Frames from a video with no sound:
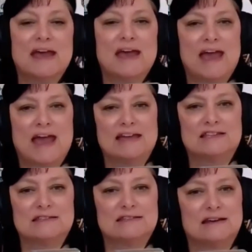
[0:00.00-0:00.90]

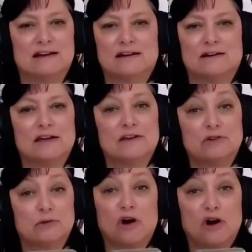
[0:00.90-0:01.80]
And if
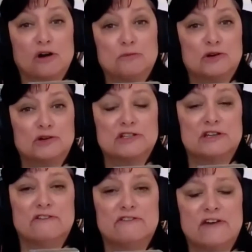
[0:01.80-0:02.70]
you are a
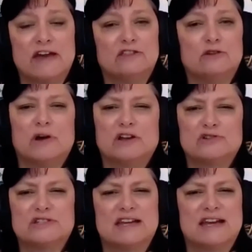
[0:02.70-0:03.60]
person of faith, you
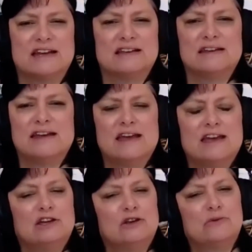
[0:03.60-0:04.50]
understand,
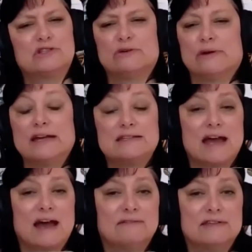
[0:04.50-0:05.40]
it's great to
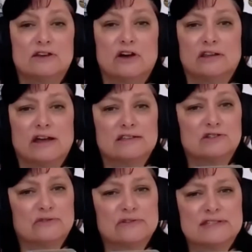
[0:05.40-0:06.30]
have these online
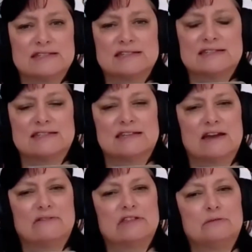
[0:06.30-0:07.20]
services and
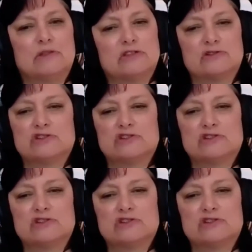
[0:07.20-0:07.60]
everything, but there's